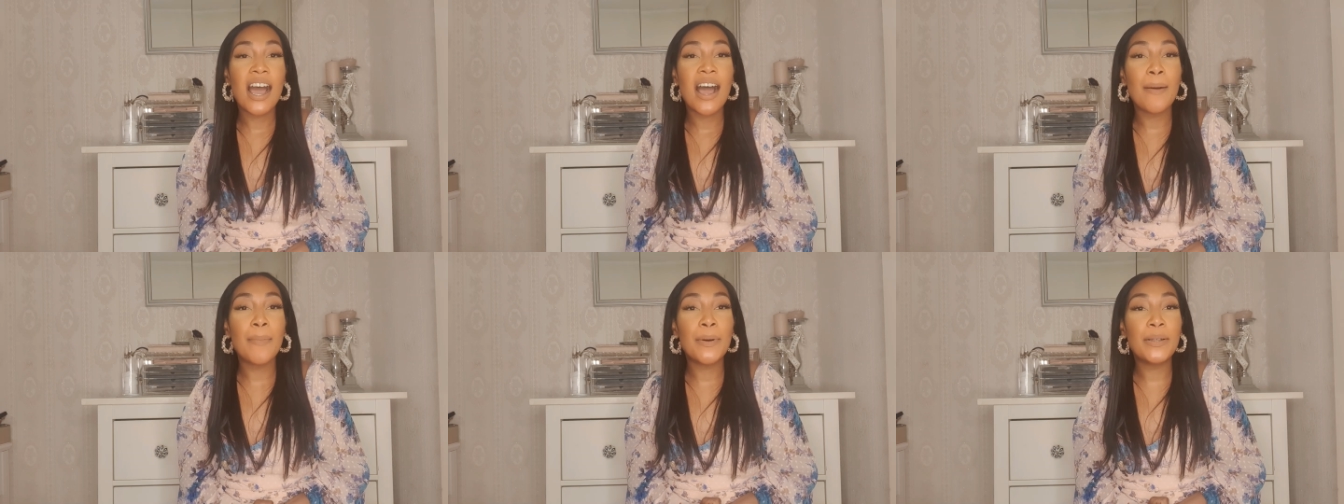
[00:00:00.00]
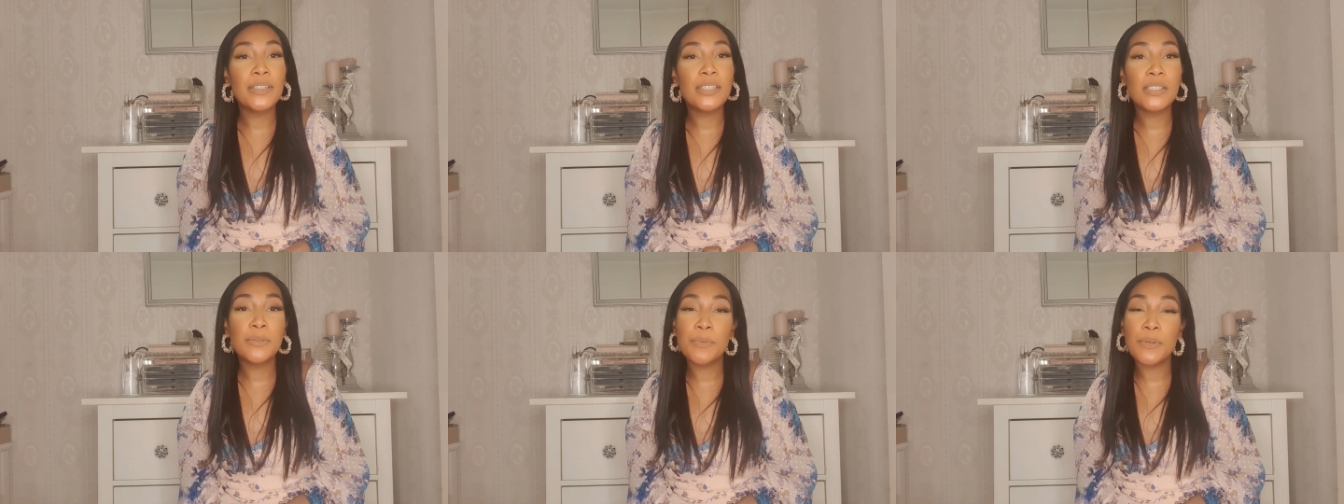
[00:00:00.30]

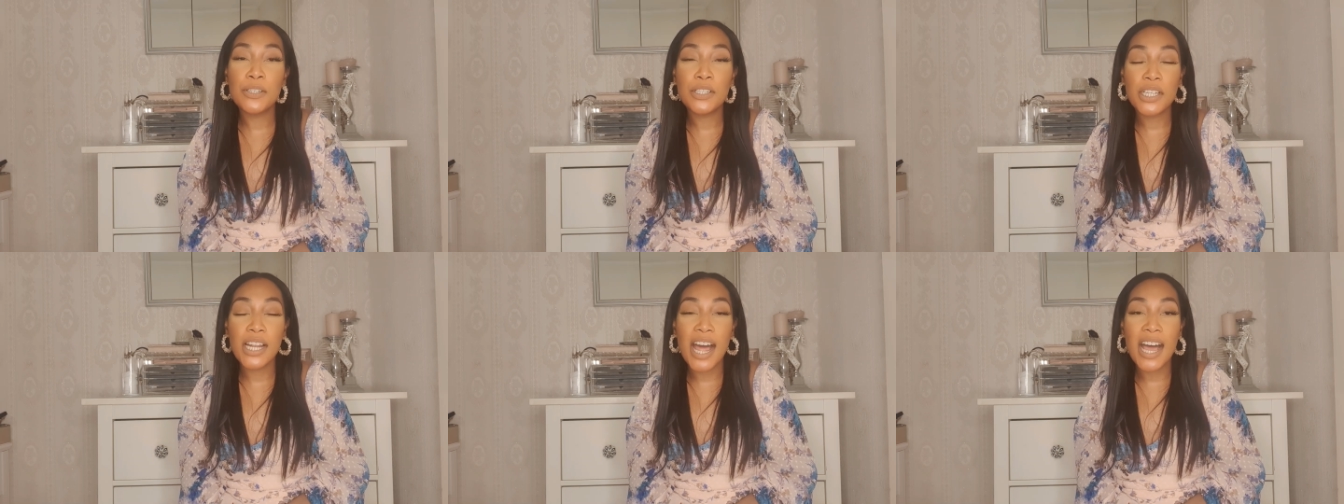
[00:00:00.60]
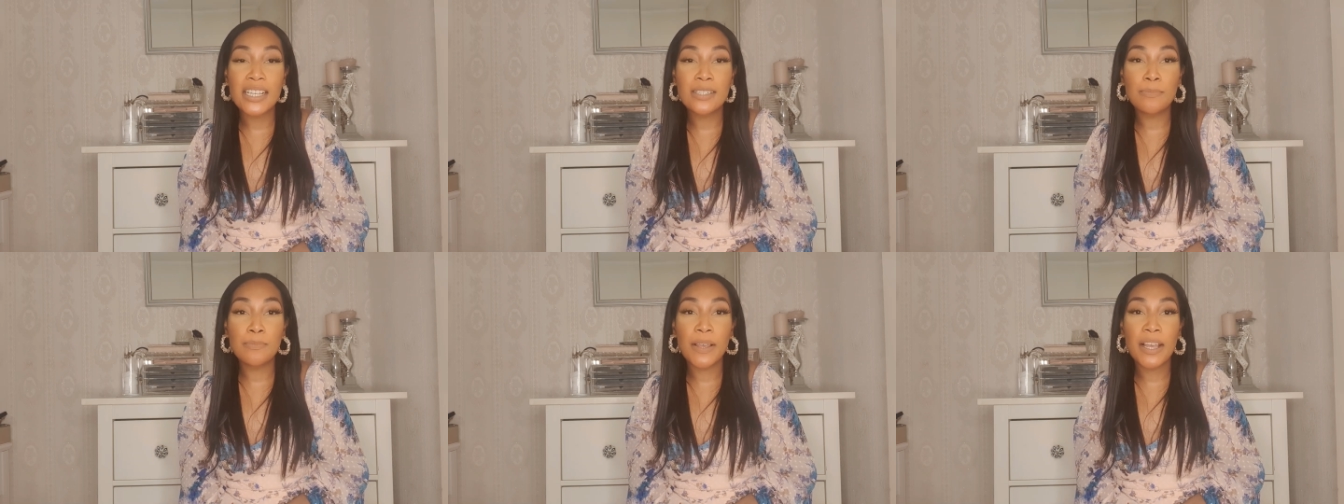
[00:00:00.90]
about the spiritual
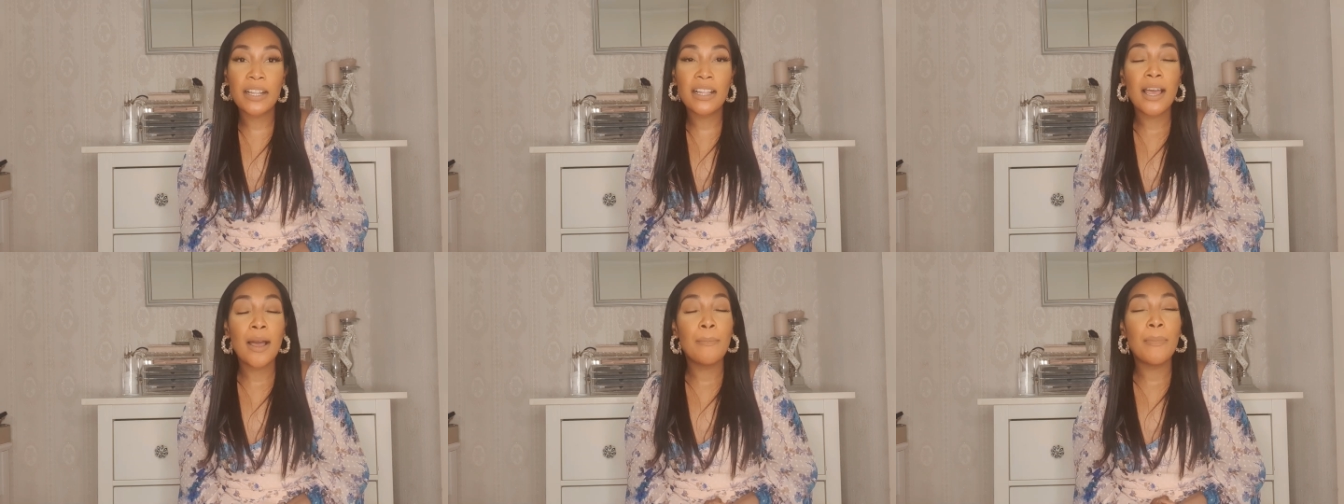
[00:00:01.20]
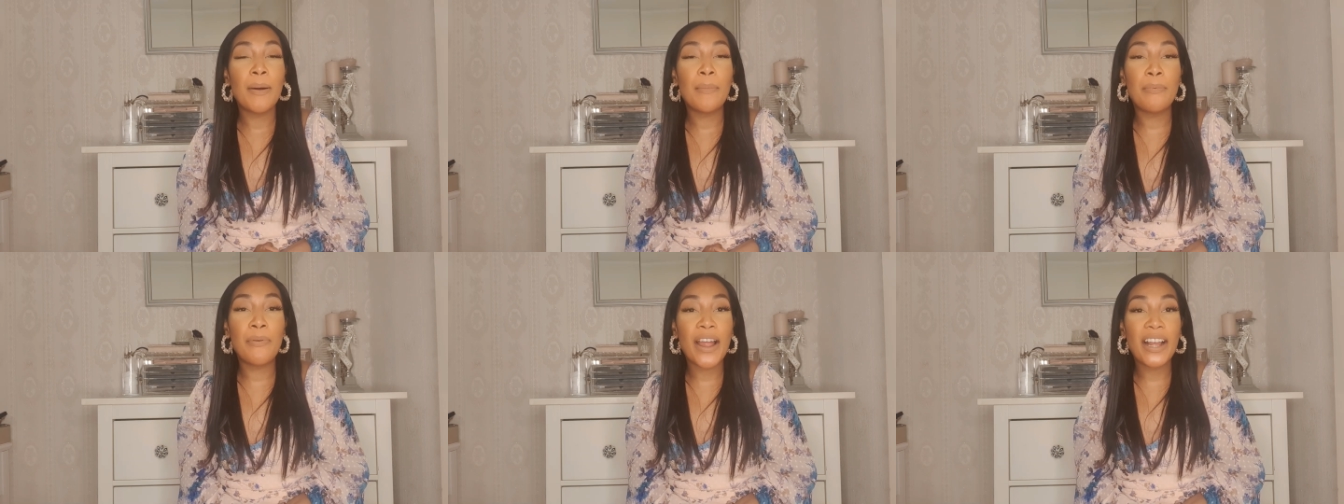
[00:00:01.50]
aspect,
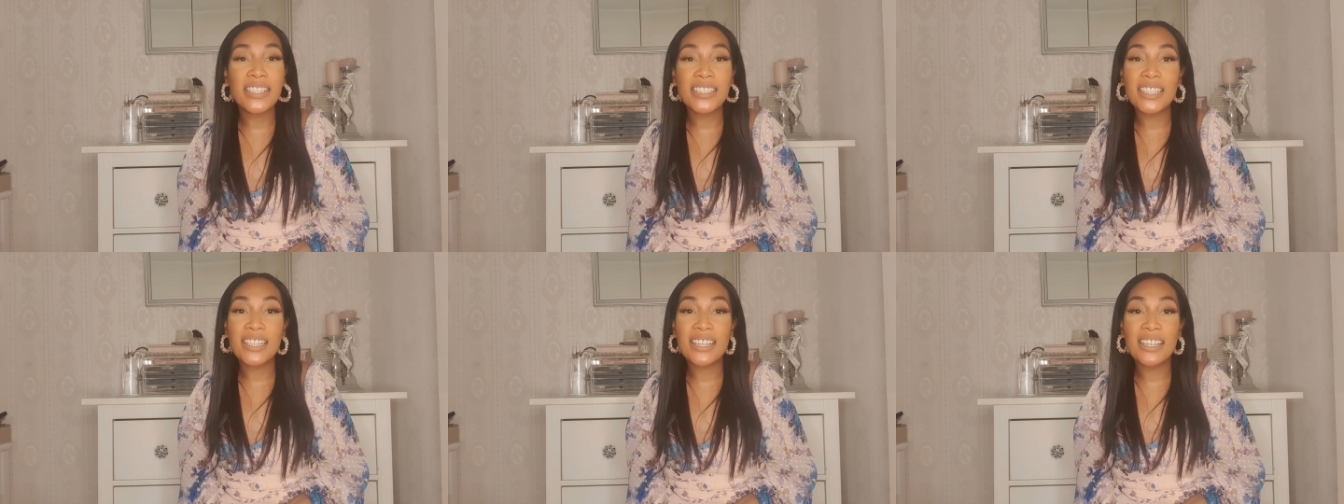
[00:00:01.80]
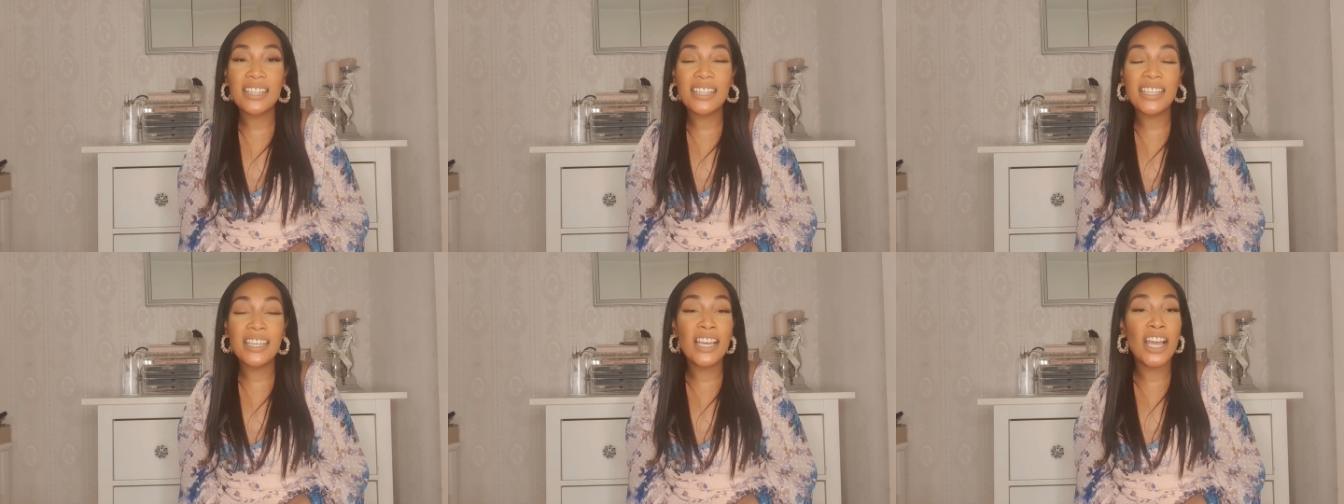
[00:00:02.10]
but
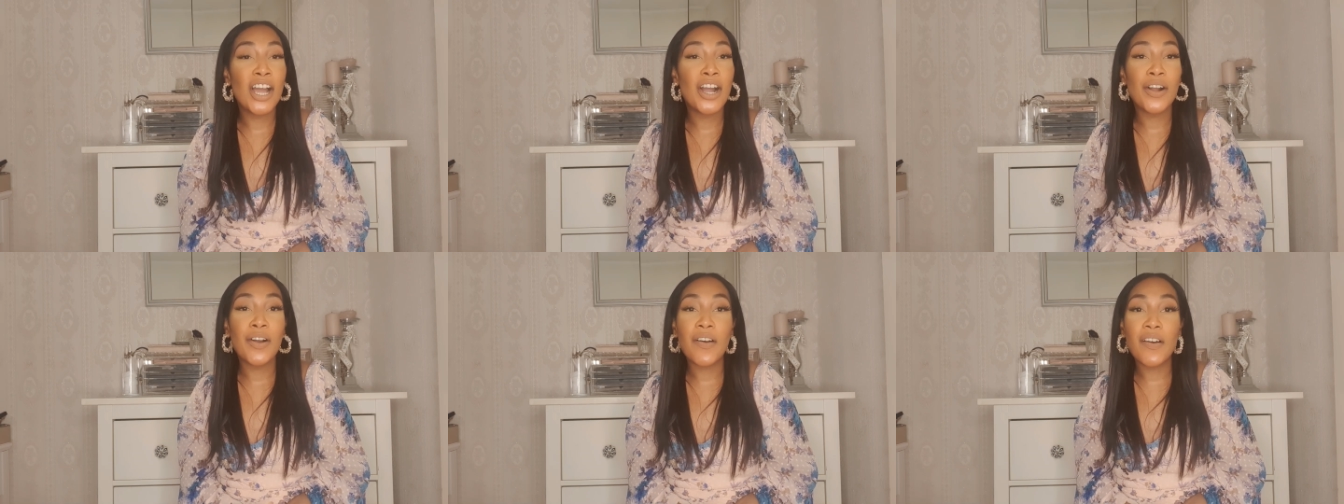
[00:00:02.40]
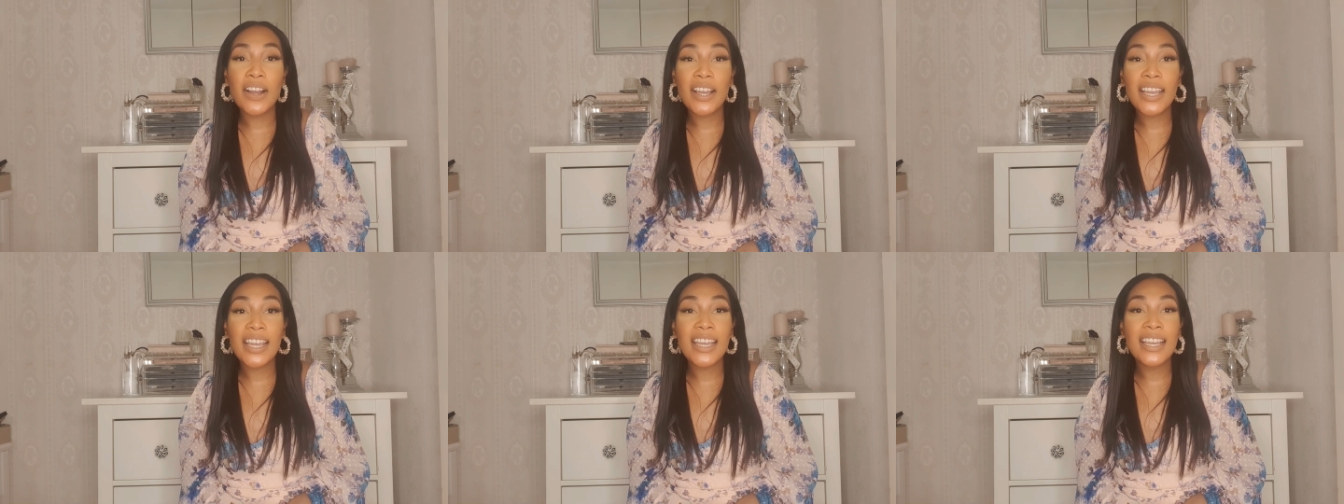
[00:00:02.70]
practically
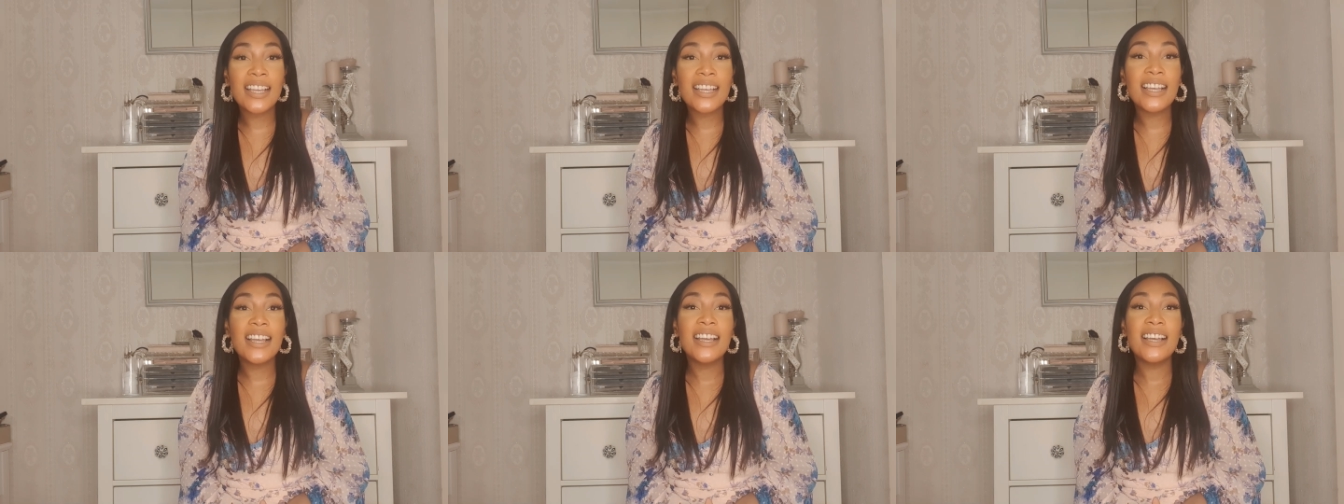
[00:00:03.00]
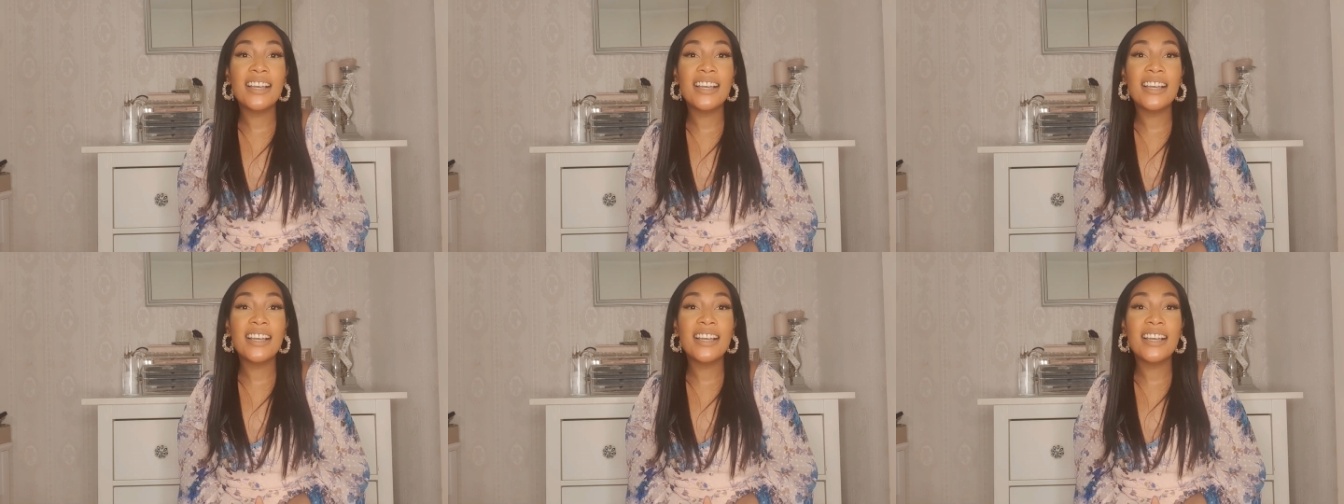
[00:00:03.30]
cooking,